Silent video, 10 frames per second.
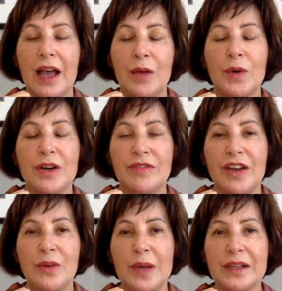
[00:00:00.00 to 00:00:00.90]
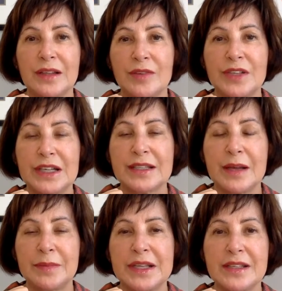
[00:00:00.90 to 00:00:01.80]
I want to find a way to love and
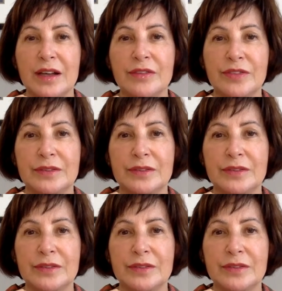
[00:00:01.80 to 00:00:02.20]
accept myself.